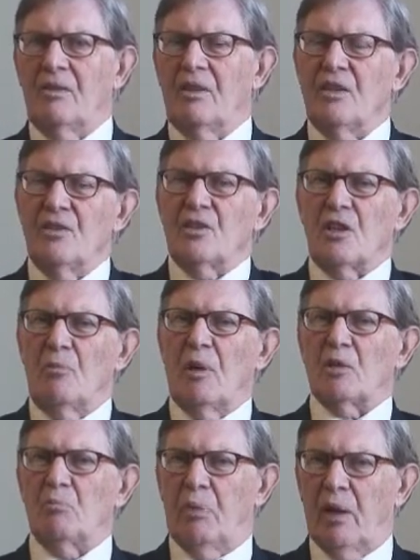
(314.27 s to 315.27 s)
didn't so
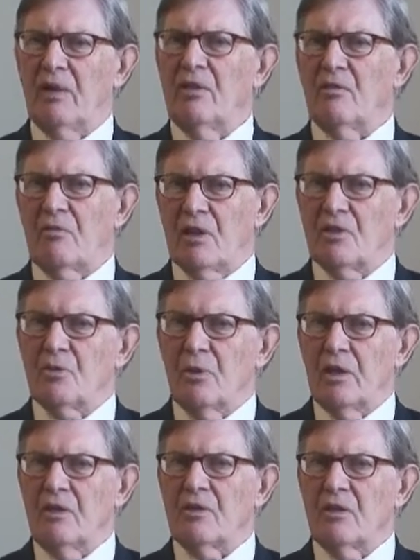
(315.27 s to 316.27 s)
much blunder into
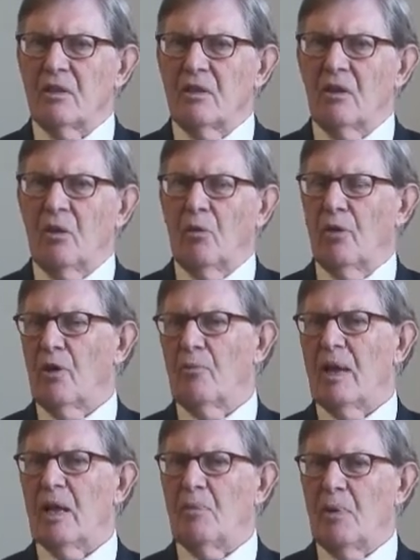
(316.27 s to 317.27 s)
it, although
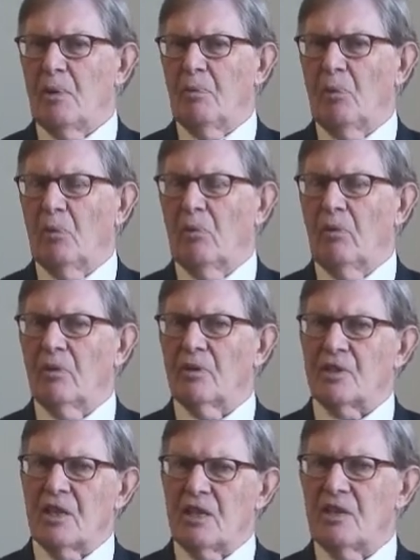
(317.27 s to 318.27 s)
many people
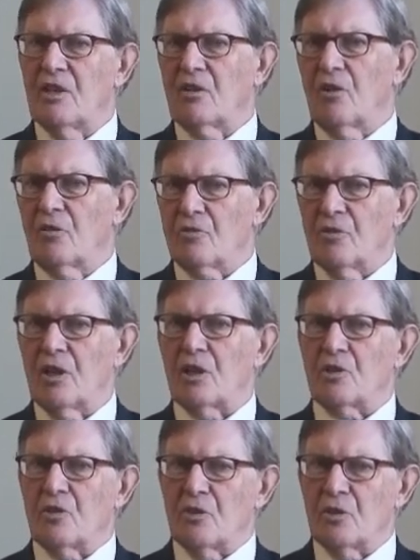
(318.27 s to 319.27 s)
see the
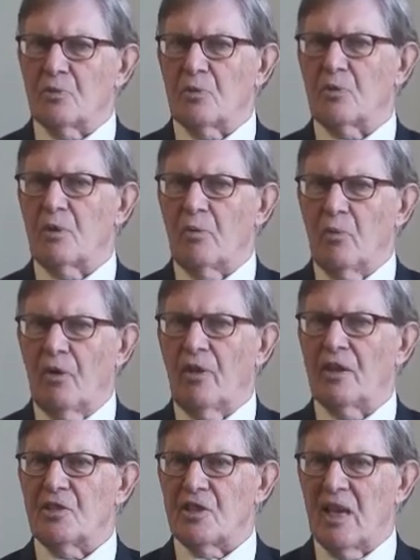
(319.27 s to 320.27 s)
contradictions between what
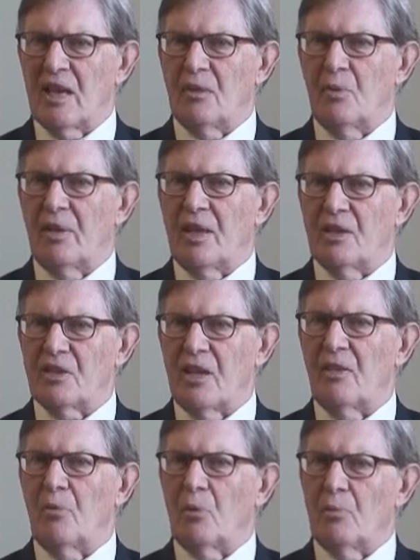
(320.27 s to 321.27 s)
they said when they
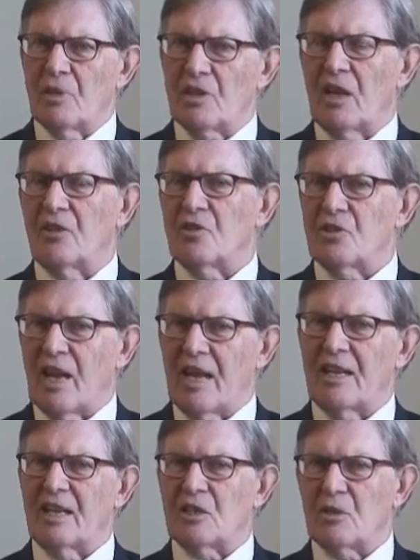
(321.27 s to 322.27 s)
said there were
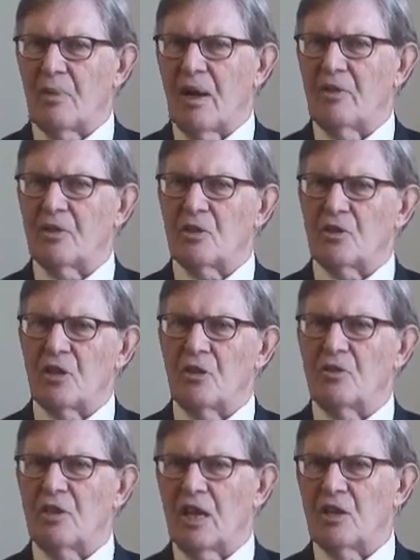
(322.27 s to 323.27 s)
misunderstandings about this
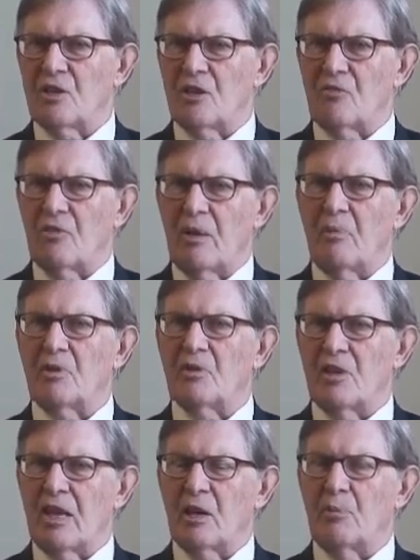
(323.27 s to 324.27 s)
association
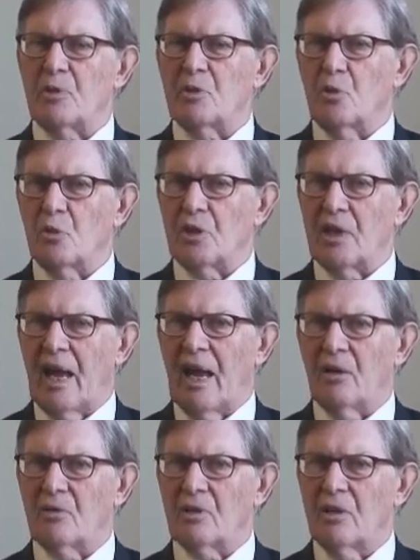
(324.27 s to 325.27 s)
agreement and they could be sorted
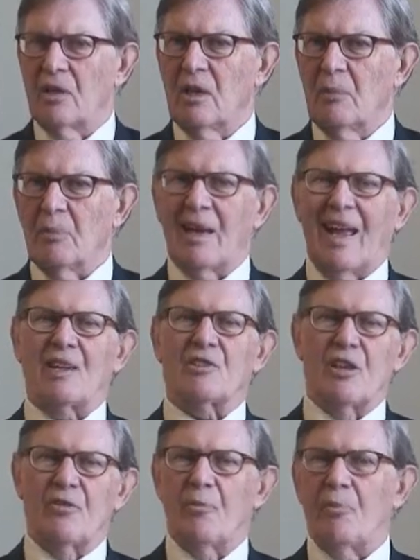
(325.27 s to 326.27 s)
out. But
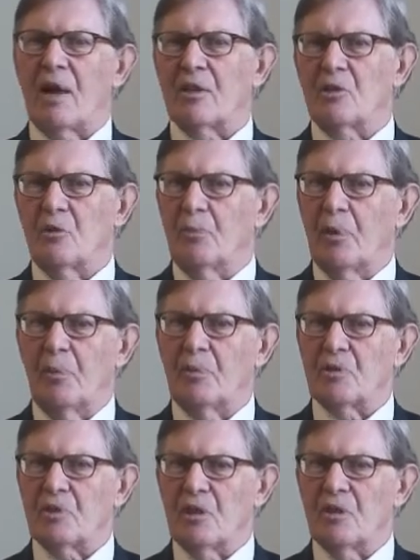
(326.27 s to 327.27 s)
actually, for practical
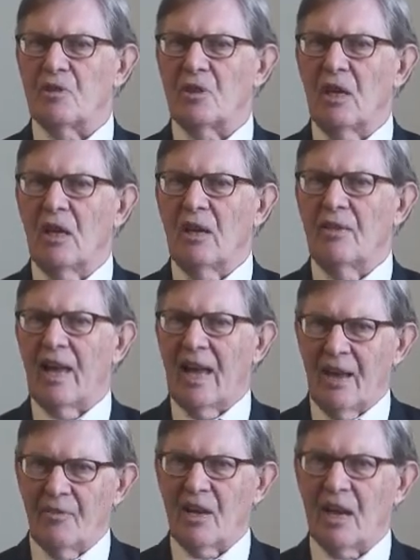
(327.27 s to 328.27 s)
purposes, they
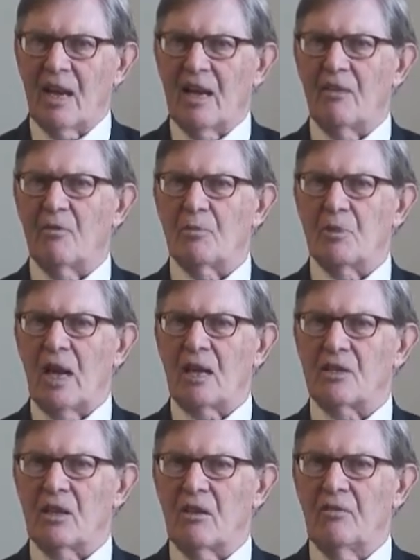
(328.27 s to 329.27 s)
have a clear
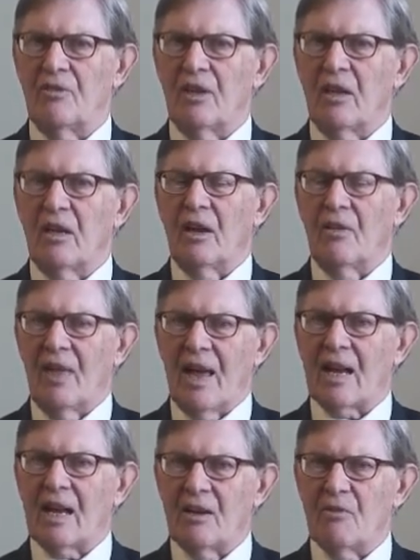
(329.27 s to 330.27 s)
objective, and
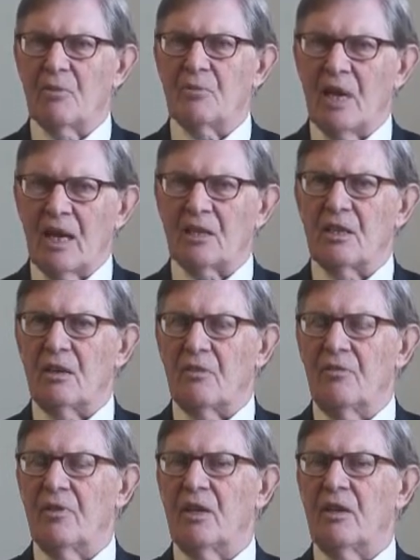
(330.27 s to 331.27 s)
that clear
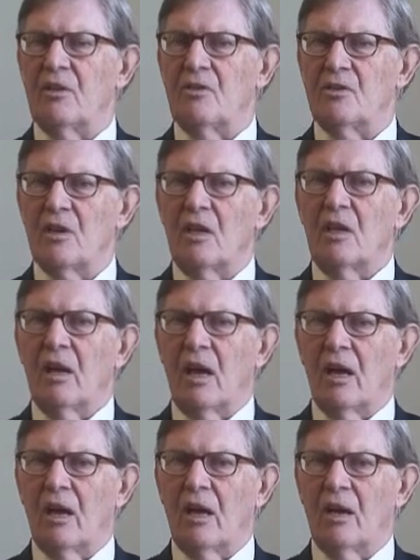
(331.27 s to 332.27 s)
objective is
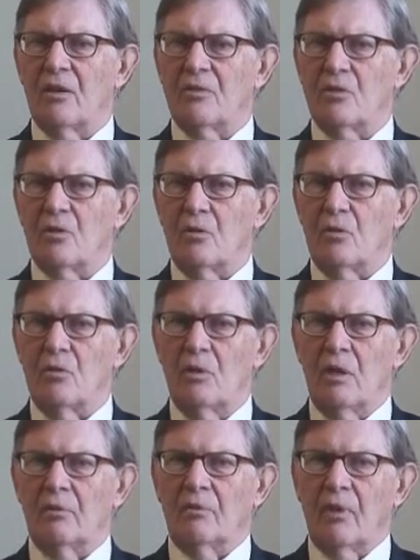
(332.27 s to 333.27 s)

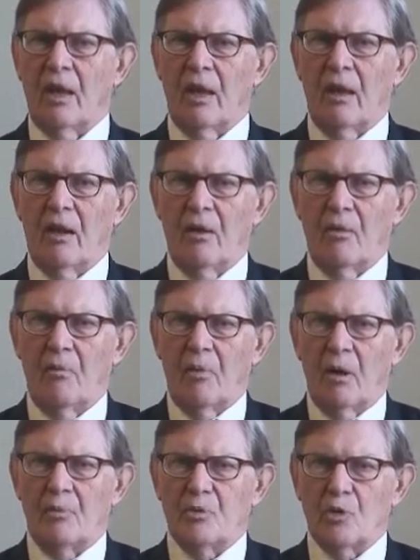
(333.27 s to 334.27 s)
to
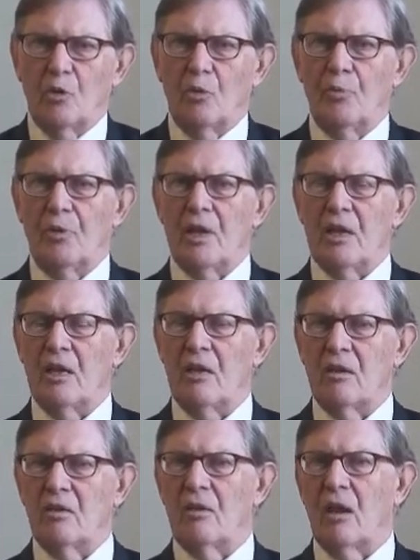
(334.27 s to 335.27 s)
absorb the